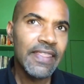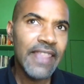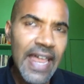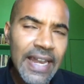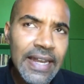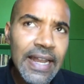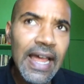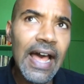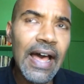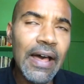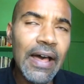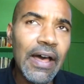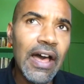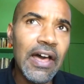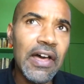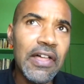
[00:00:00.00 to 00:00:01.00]
Then uh,
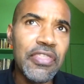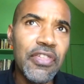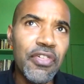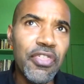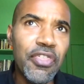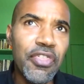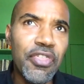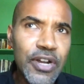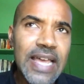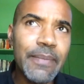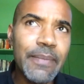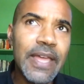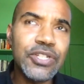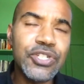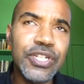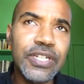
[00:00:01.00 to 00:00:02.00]
uh, the third
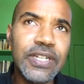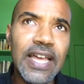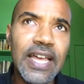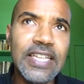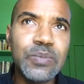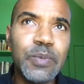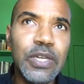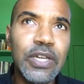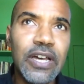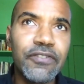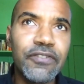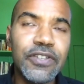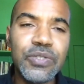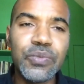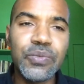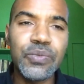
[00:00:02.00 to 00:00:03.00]
dimension I speak
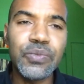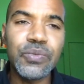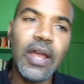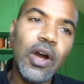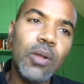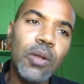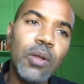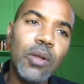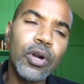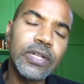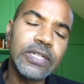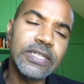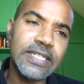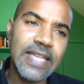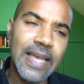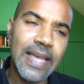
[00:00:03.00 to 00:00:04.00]
of is what I call
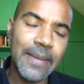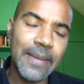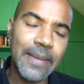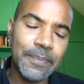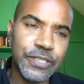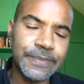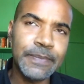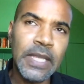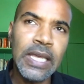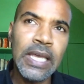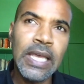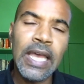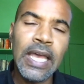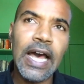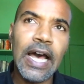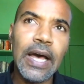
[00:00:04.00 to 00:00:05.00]
moral deception.
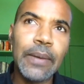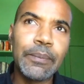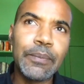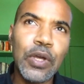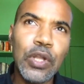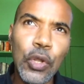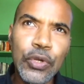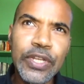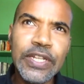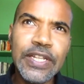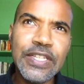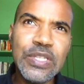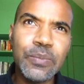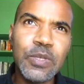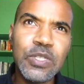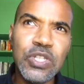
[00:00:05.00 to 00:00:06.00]
Um,
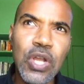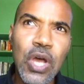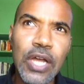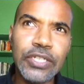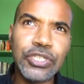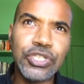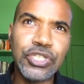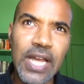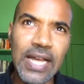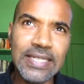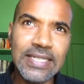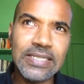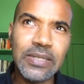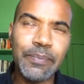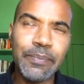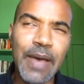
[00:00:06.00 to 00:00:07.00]
colonialism is not
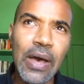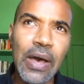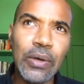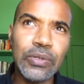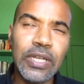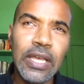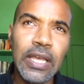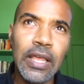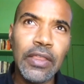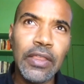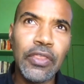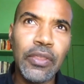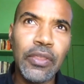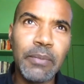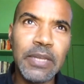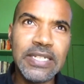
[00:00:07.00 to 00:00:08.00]
just about
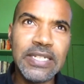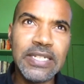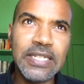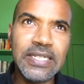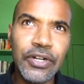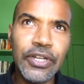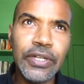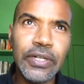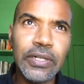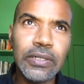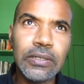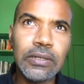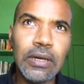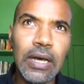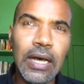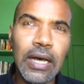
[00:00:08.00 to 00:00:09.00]
the
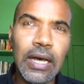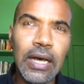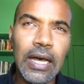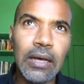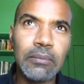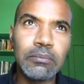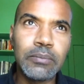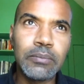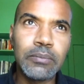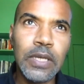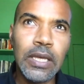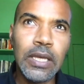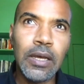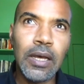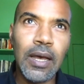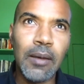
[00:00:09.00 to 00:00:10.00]
material um,
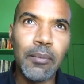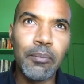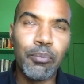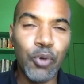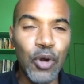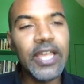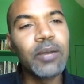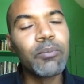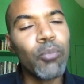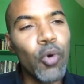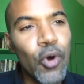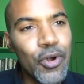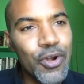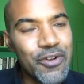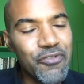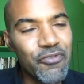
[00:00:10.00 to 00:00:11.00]
uh, brick and
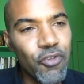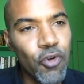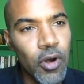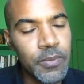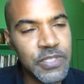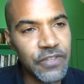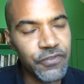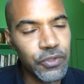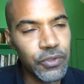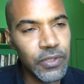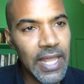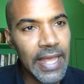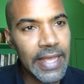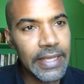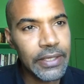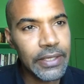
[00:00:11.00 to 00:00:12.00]
mortar forms, if you
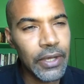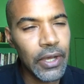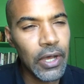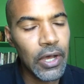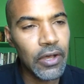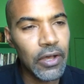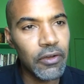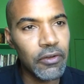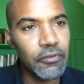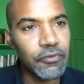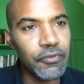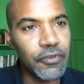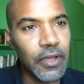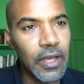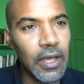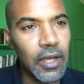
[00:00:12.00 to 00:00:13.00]
like, of
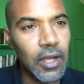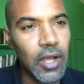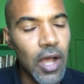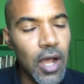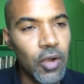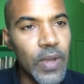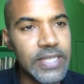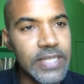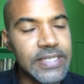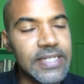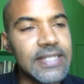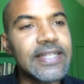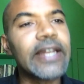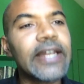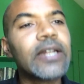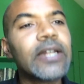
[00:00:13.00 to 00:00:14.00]
uh, conquest
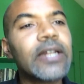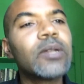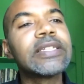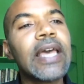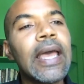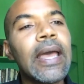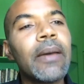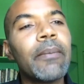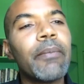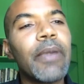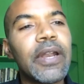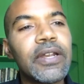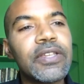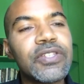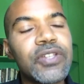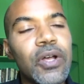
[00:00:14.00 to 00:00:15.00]
and settlement, but
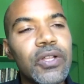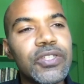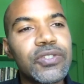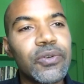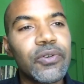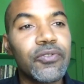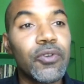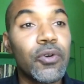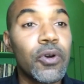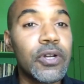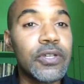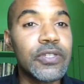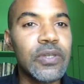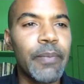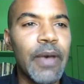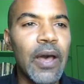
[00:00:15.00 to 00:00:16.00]
it is also, of
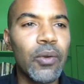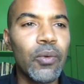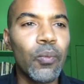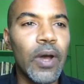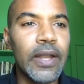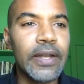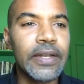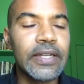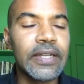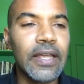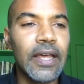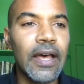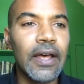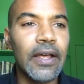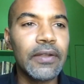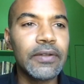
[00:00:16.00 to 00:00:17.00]
course, about what
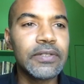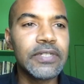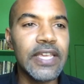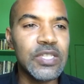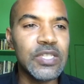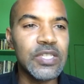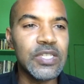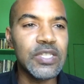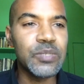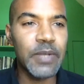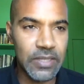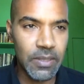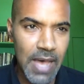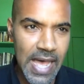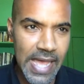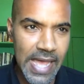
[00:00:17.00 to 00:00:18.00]
uh, takes place
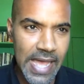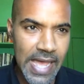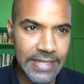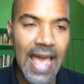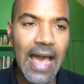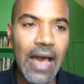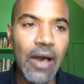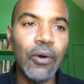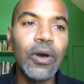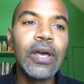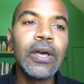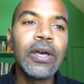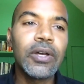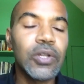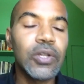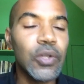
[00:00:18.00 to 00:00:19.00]
in the mind, how
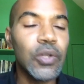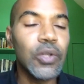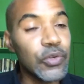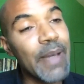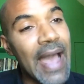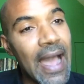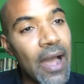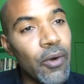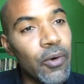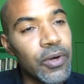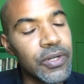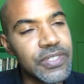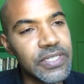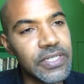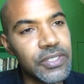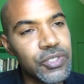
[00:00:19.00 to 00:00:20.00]
colonial
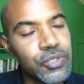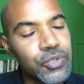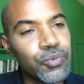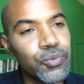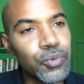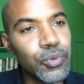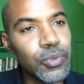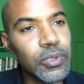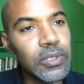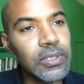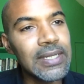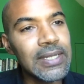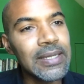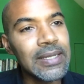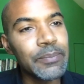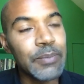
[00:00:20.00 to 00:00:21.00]
power seeks to
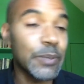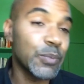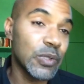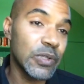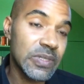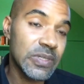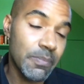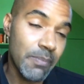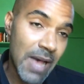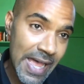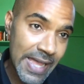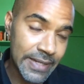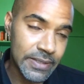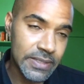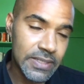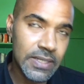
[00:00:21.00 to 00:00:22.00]
rule people's
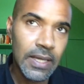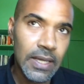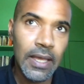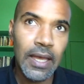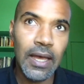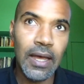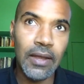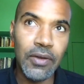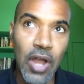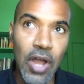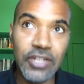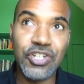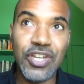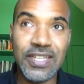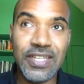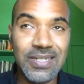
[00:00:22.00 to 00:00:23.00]
minds, uh,
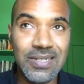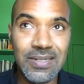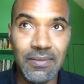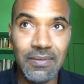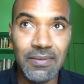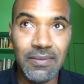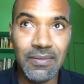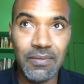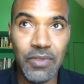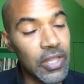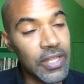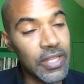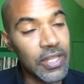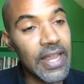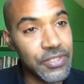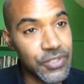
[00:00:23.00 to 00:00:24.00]
not just the
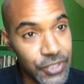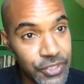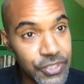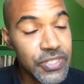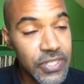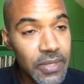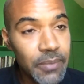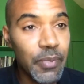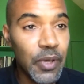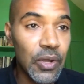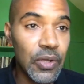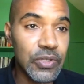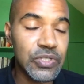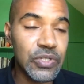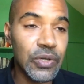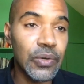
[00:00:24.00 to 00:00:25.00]
colonizers, but
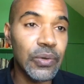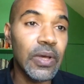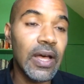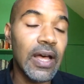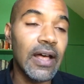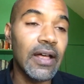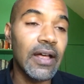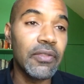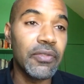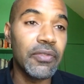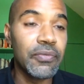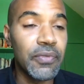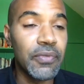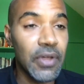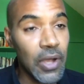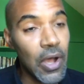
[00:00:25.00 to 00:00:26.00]
also uh,
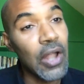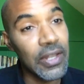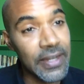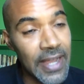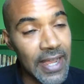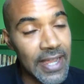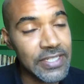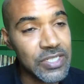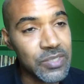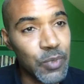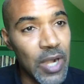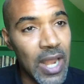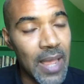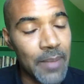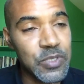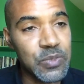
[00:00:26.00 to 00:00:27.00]
the colonized,
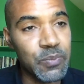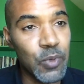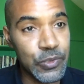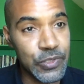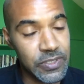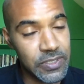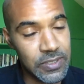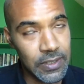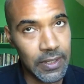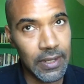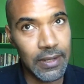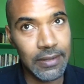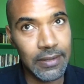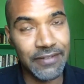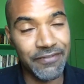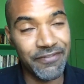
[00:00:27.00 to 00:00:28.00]
perhaps most
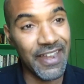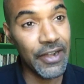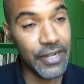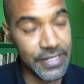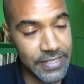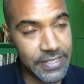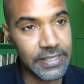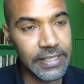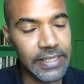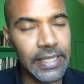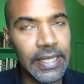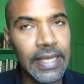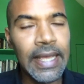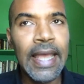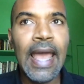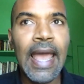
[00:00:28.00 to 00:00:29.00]
nefariously.
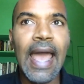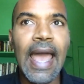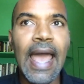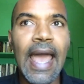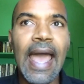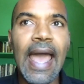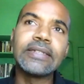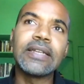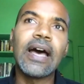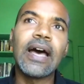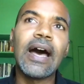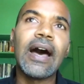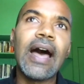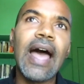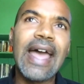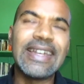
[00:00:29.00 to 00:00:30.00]
And,
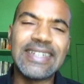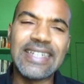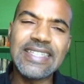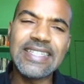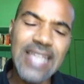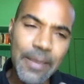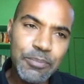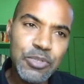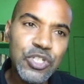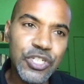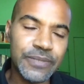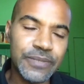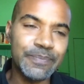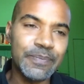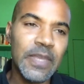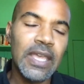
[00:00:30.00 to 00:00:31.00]
and
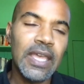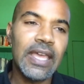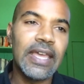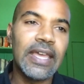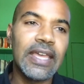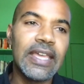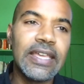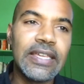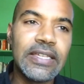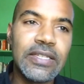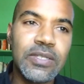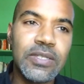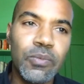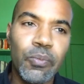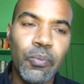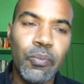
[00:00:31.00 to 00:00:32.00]
deception
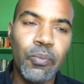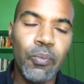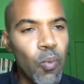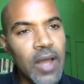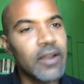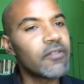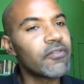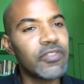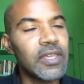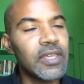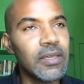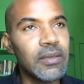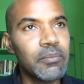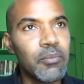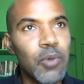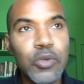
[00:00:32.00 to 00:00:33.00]
is one of
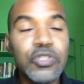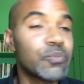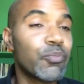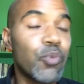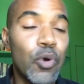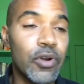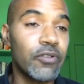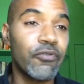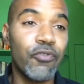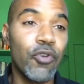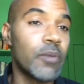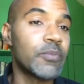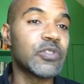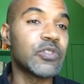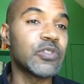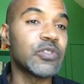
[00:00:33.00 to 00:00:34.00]
the most important
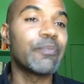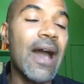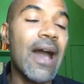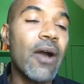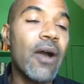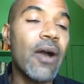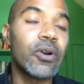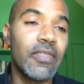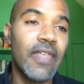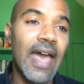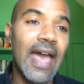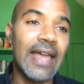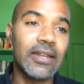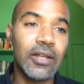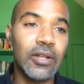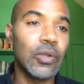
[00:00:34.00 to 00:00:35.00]
forms of power
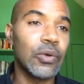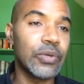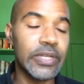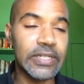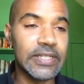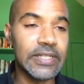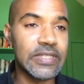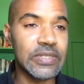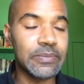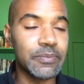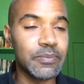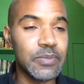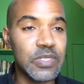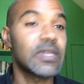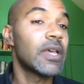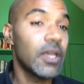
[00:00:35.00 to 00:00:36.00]
that
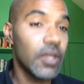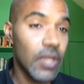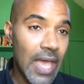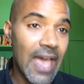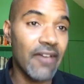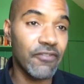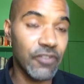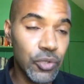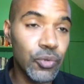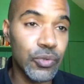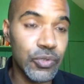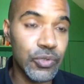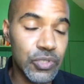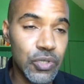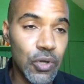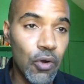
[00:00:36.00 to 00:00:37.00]
colonialisms have
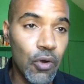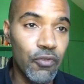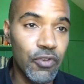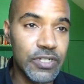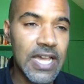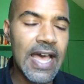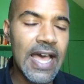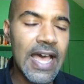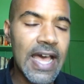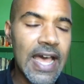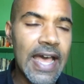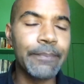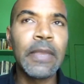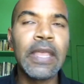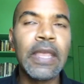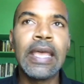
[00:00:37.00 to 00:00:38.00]
used over
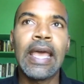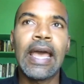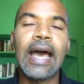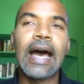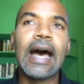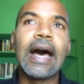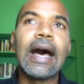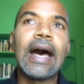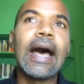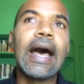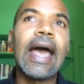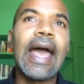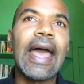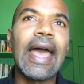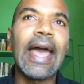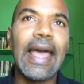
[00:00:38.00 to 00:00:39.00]
time.
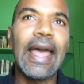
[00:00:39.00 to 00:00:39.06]
Uh,